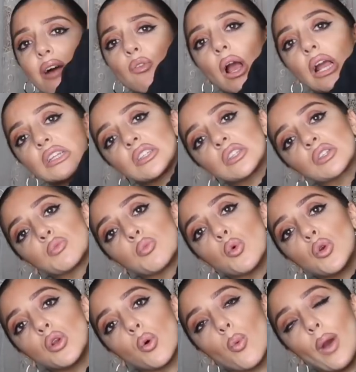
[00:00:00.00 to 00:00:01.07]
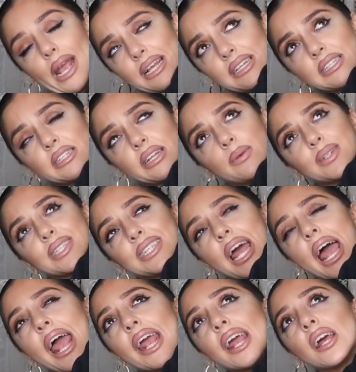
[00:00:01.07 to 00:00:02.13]
I have quite a smaller waist, I would
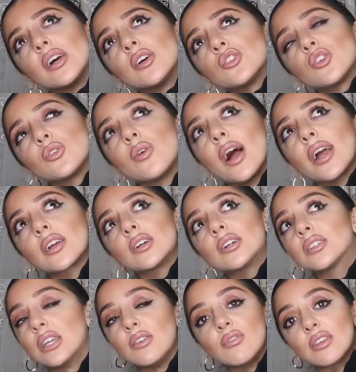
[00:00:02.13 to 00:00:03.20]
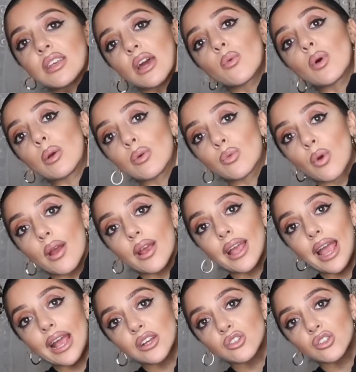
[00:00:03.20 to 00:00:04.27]
say, so I could even get away with
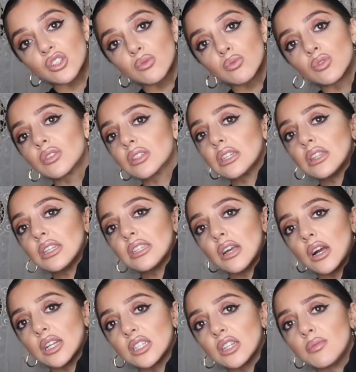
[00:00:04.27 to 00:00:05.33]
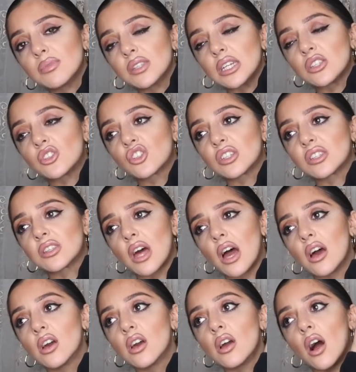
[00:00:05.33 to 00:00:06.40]
wearing extra smalls in these items. It's just
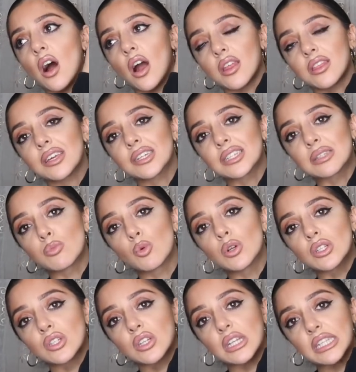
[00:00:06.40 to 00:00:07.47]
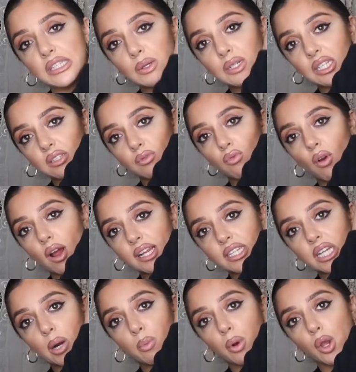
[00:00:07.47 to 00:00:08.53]
that I think a small is good so it doesn't
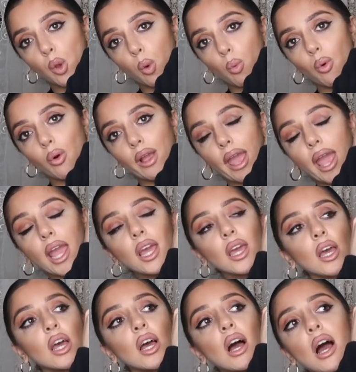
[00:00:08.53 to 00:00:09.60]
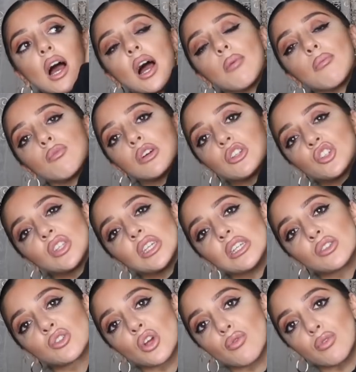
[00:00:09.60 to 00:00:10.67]
ride up when you're walking, um, which
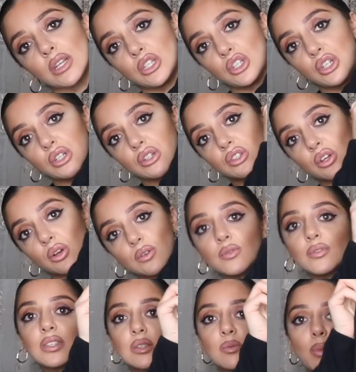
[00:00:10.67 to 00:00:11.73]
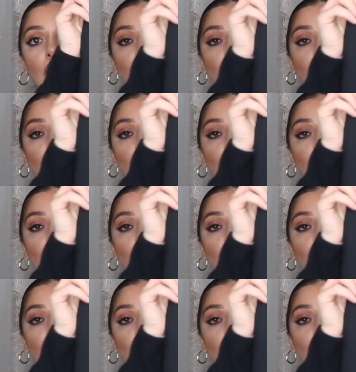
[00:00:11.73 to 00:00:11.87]
these don't really do, so that's